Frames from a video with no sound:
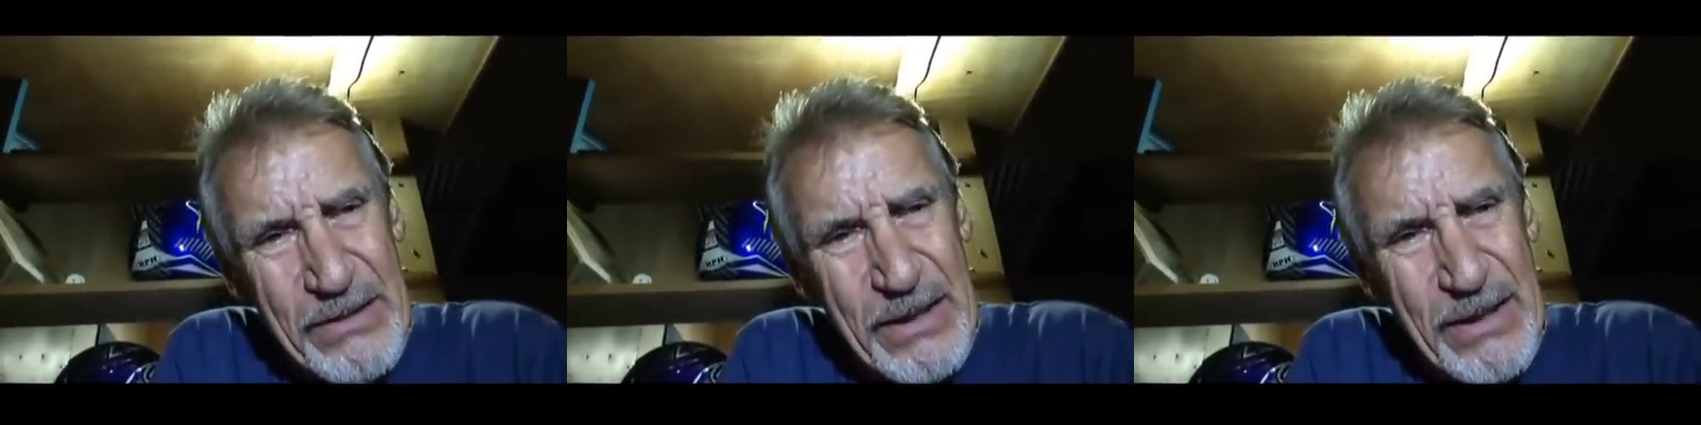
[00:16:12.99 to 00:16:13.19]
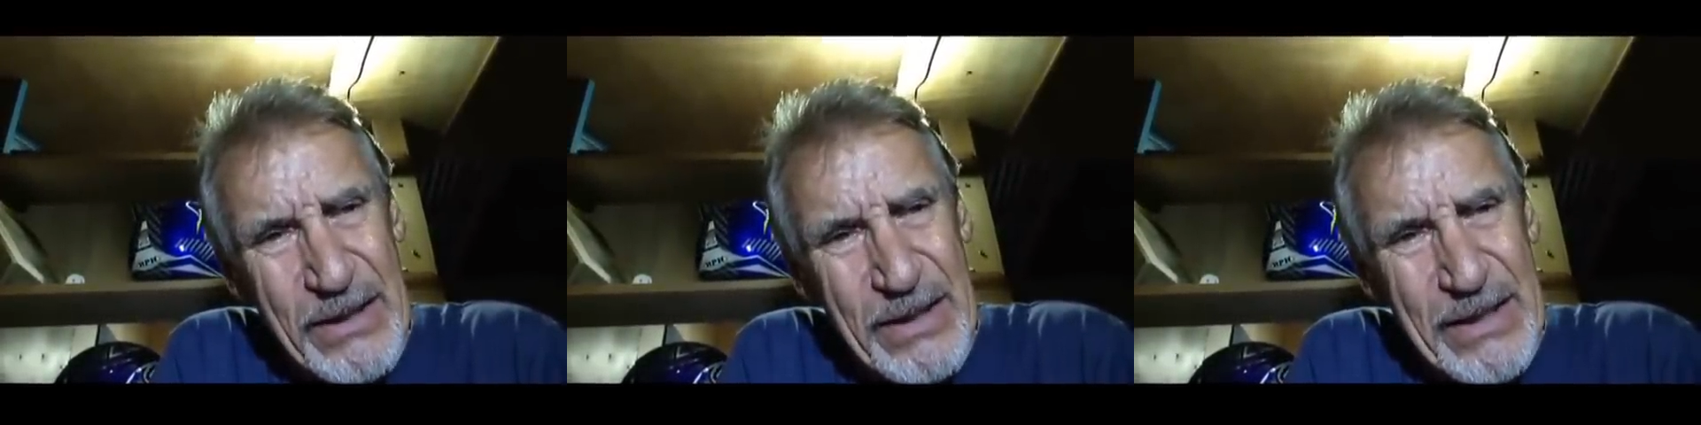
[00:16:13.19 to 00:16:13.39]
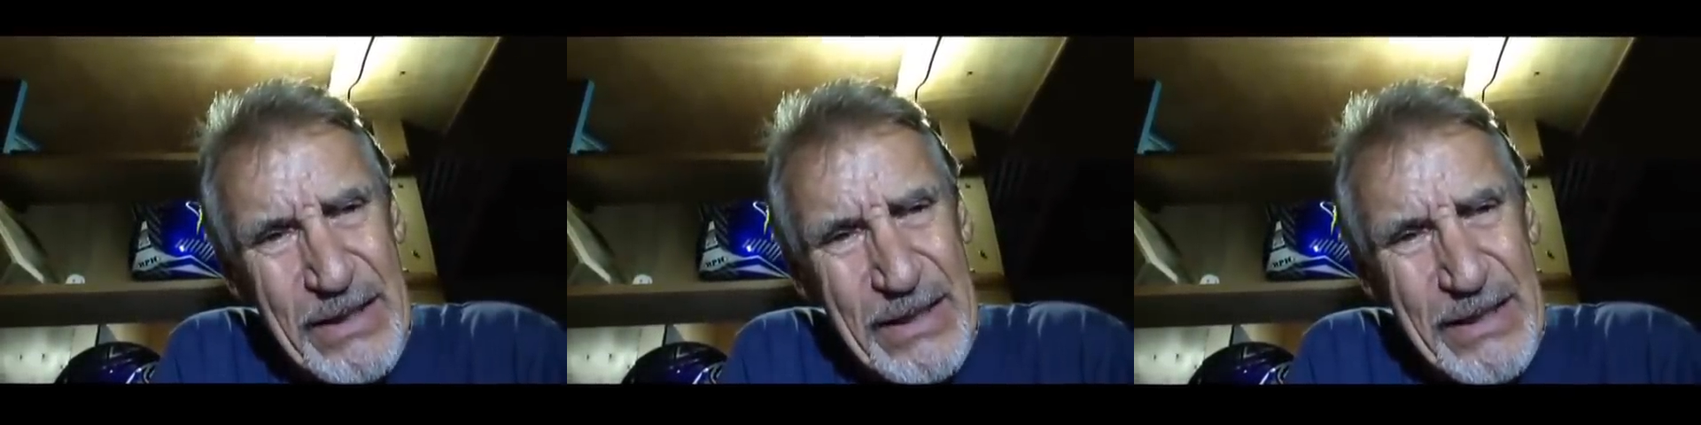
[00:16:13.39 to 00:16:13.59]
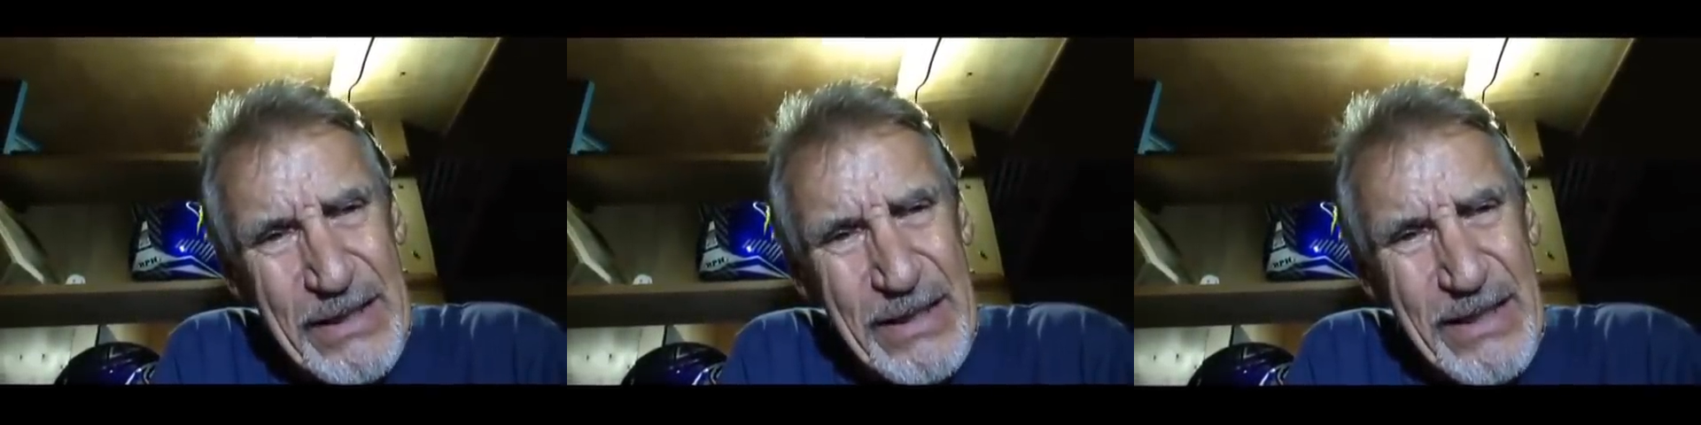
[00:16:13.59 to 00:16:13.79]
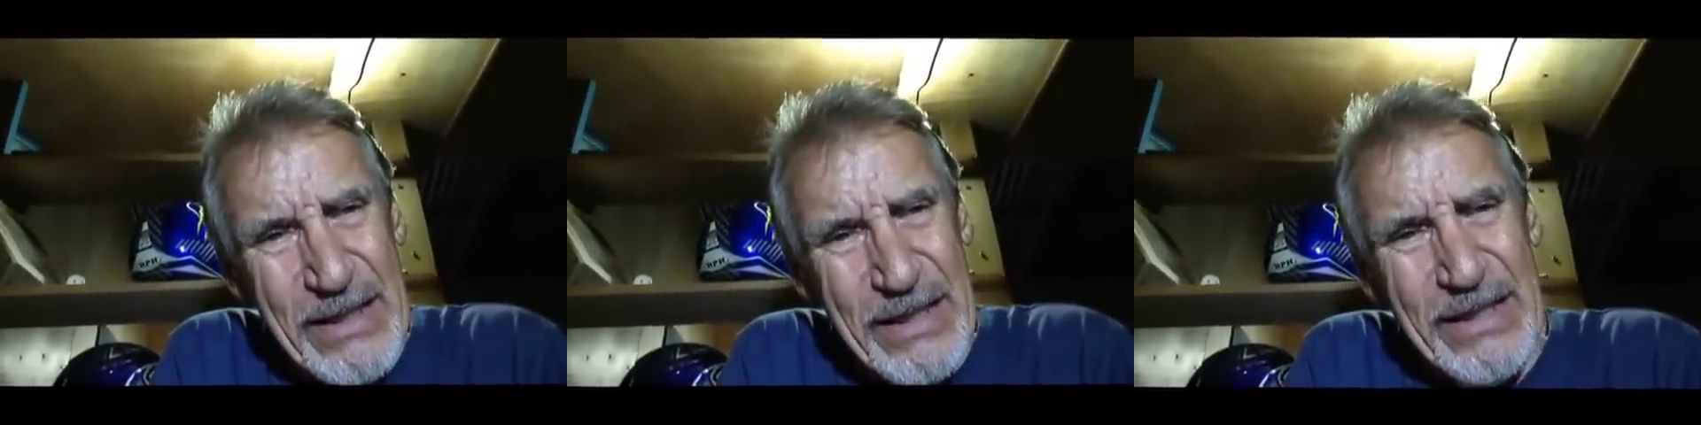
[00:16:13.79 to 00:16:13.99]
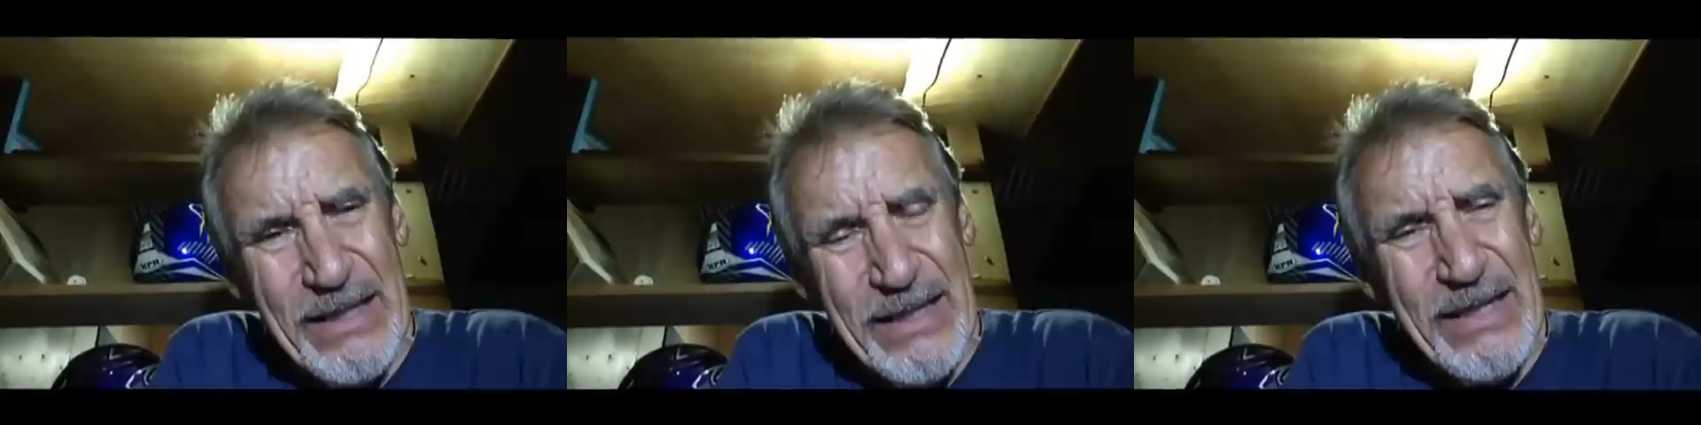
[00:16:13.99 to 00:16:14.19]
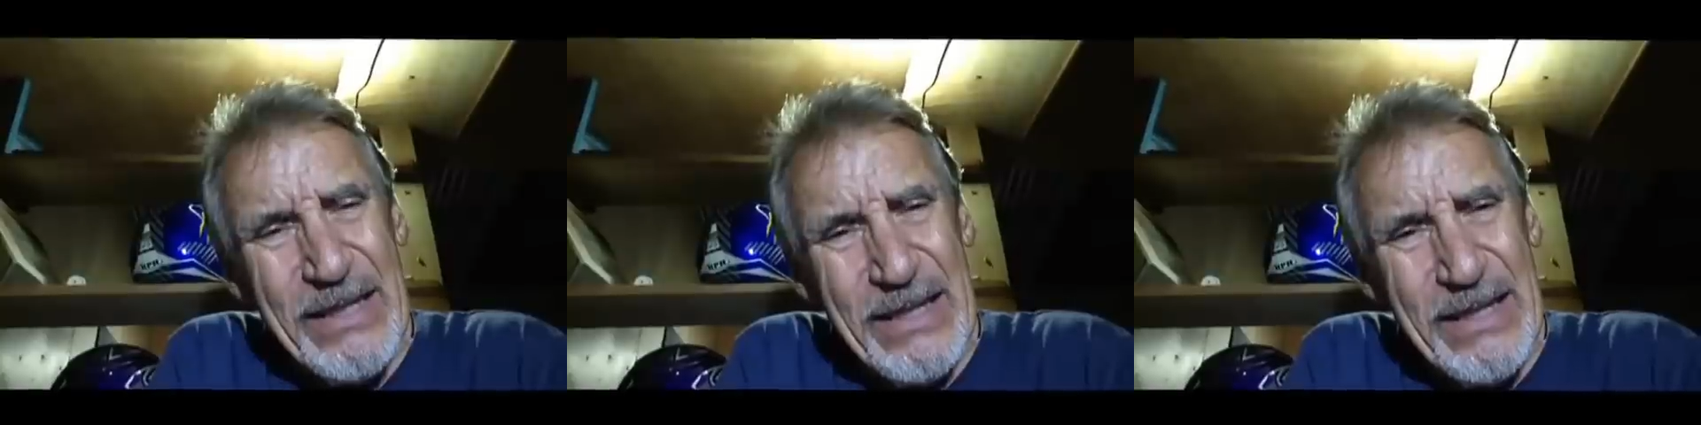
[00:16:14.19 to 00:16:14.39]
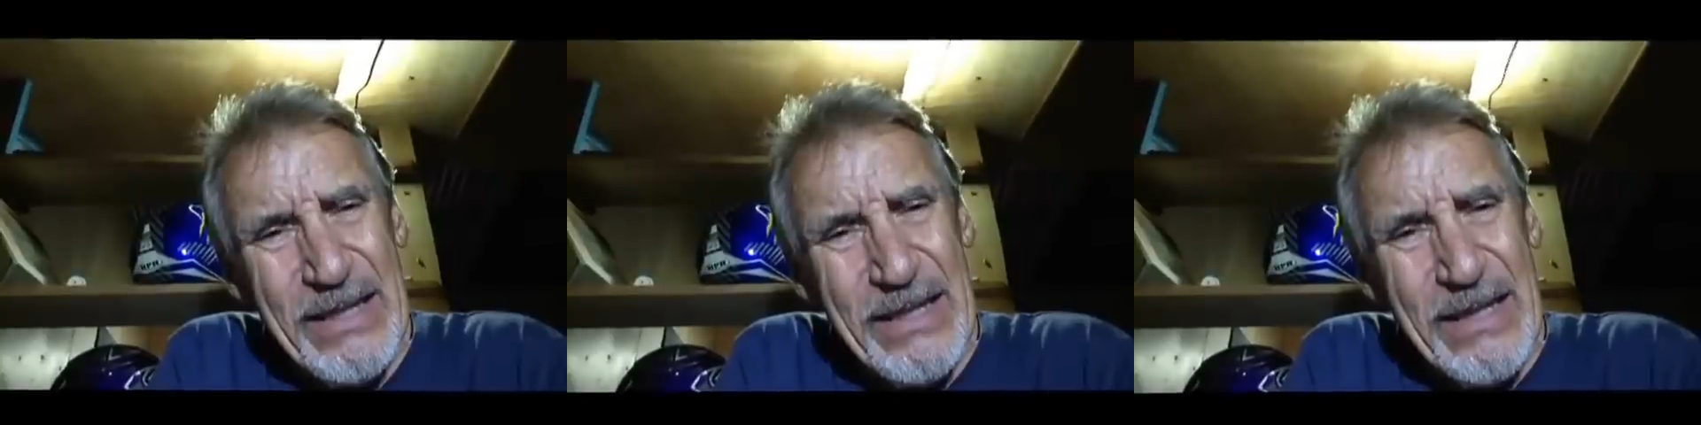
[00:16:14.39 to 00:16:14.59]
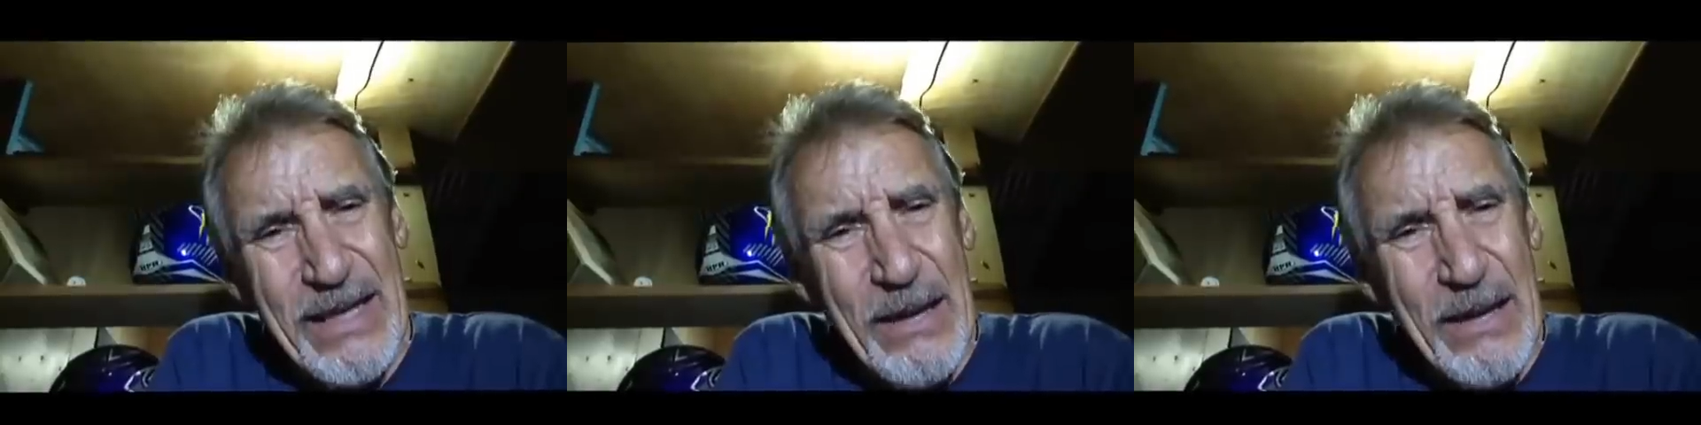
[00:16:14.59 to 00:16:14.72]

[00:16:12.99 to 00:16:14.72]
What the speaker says: Do you like the way she dresses?